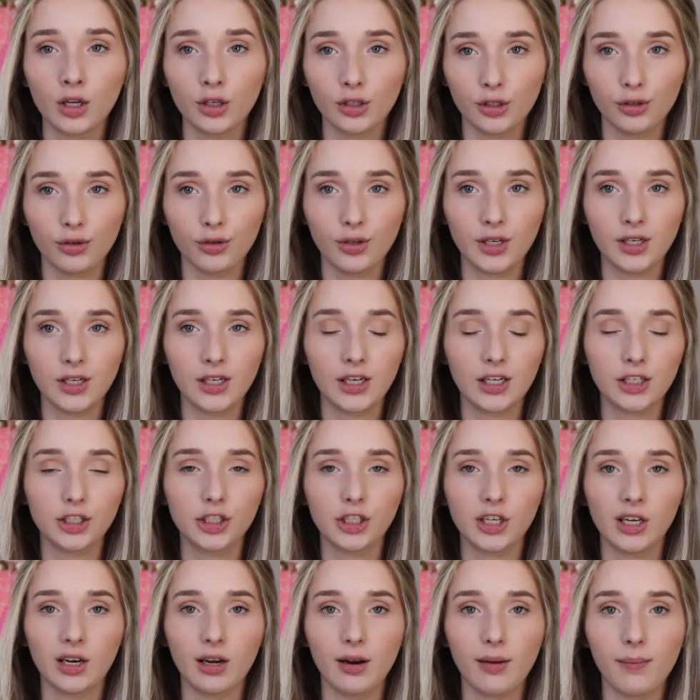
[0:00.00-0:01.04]
to
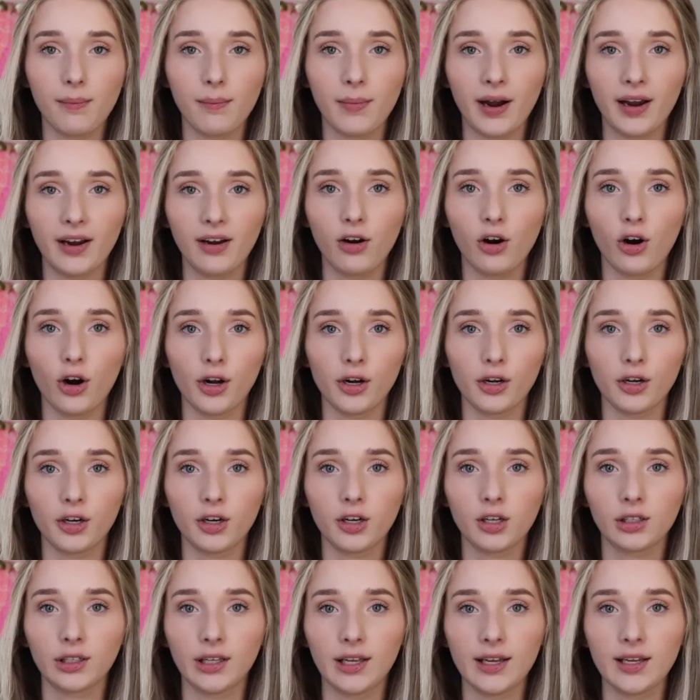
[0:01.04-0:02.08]
condition my harder
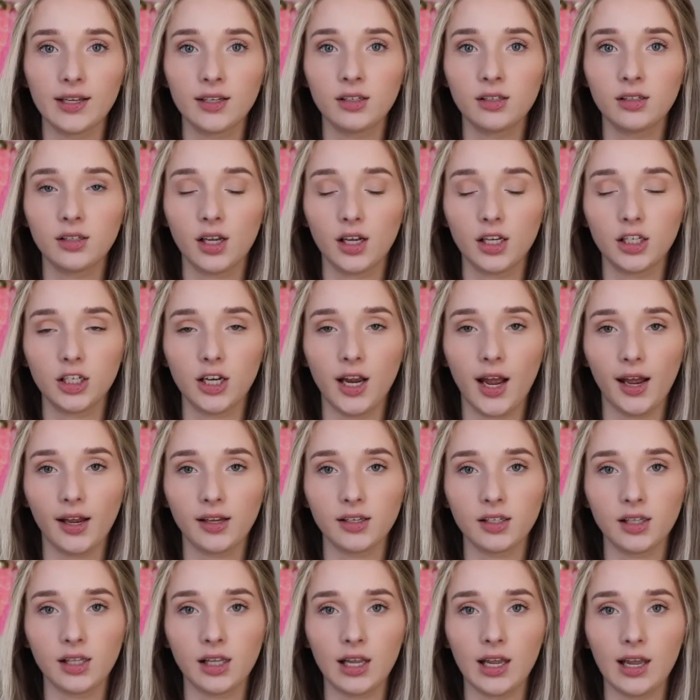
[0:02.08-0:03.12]
clays, such
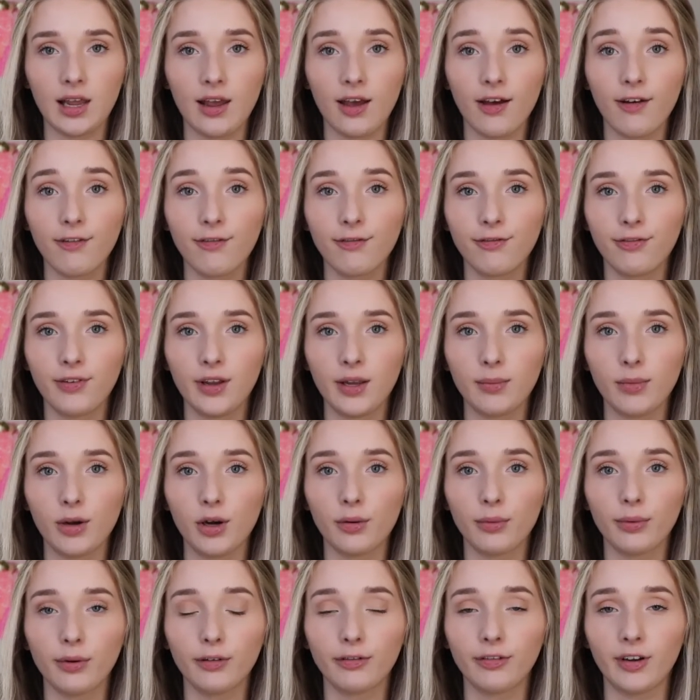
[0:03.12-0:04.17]
as the
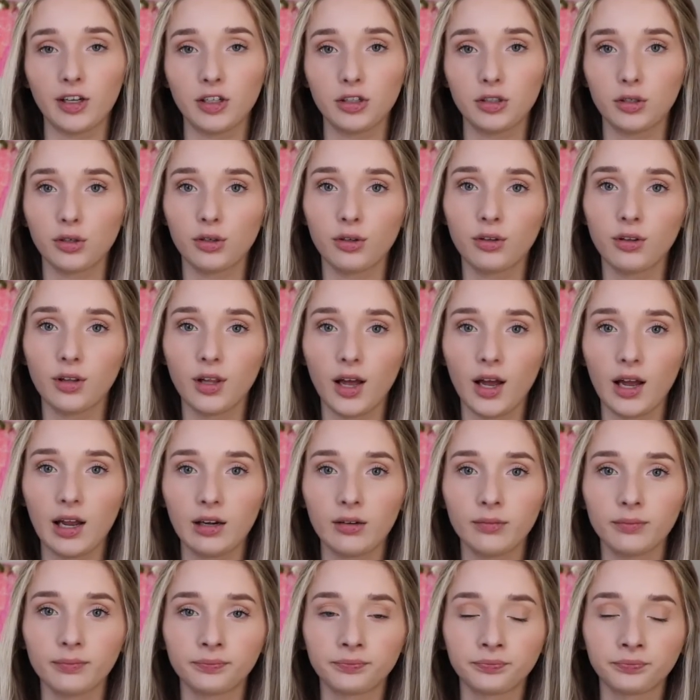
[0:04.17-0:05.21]
Fimo Professional
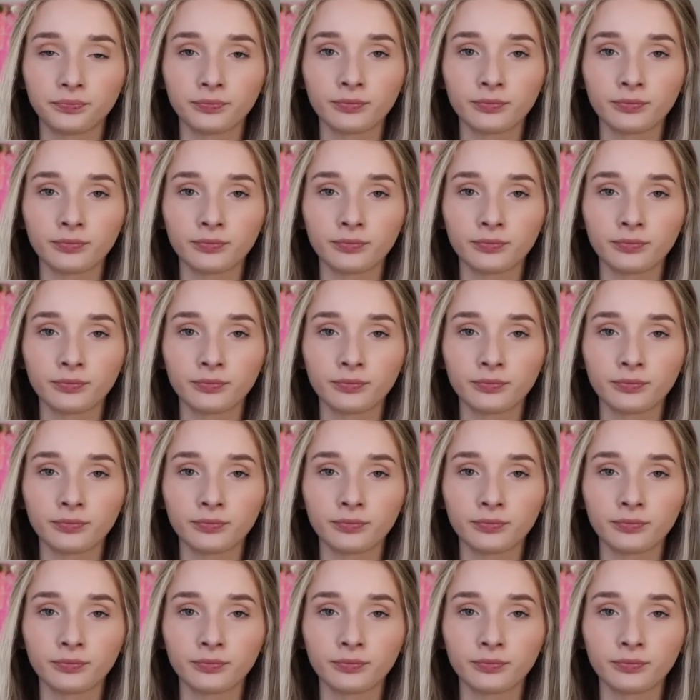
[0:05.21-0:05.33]
line.